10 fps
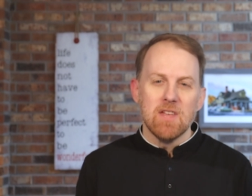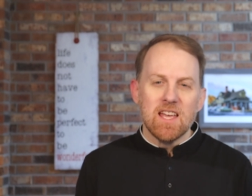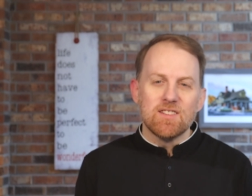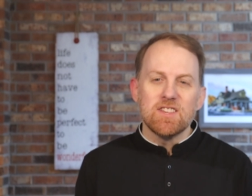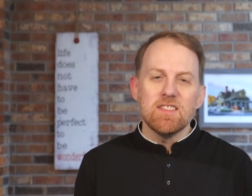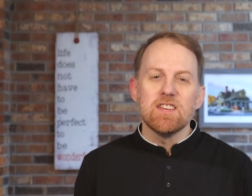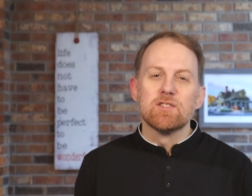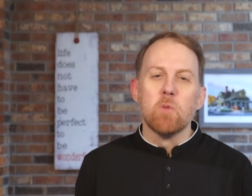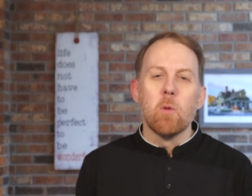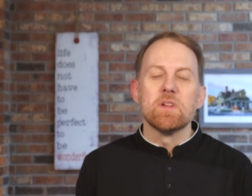It's in
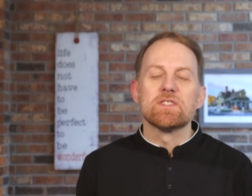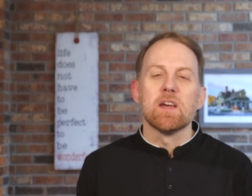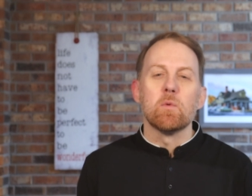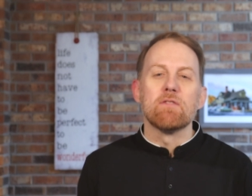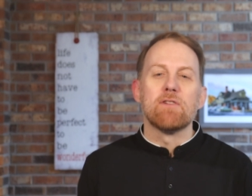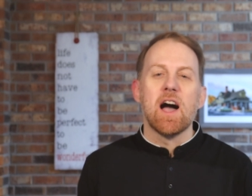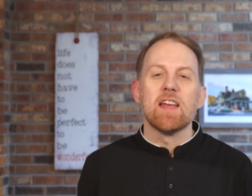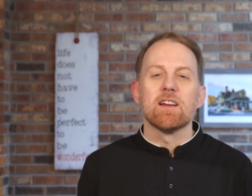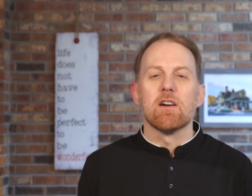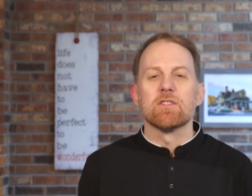these moments that we
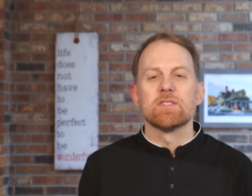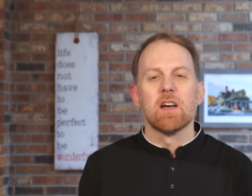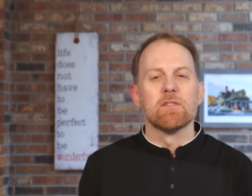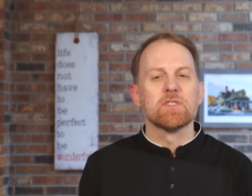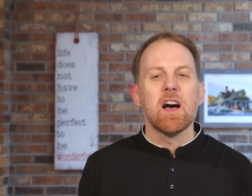find ourselves